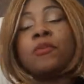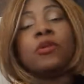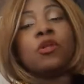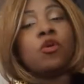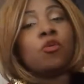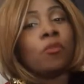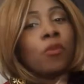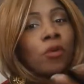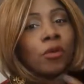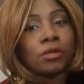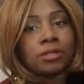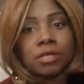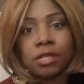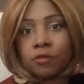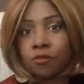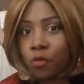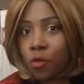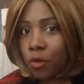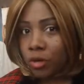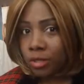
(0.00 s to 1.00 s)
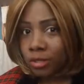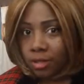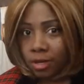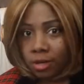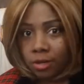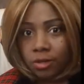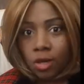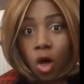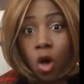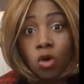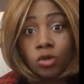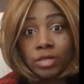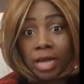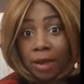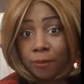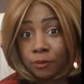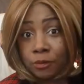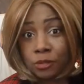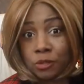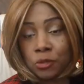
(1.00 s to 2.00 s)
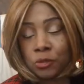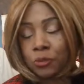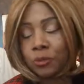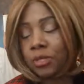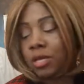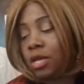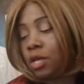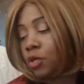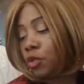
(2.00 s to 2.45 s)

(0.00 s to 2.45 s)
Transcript: know Burlington, of course, sells all type of suits.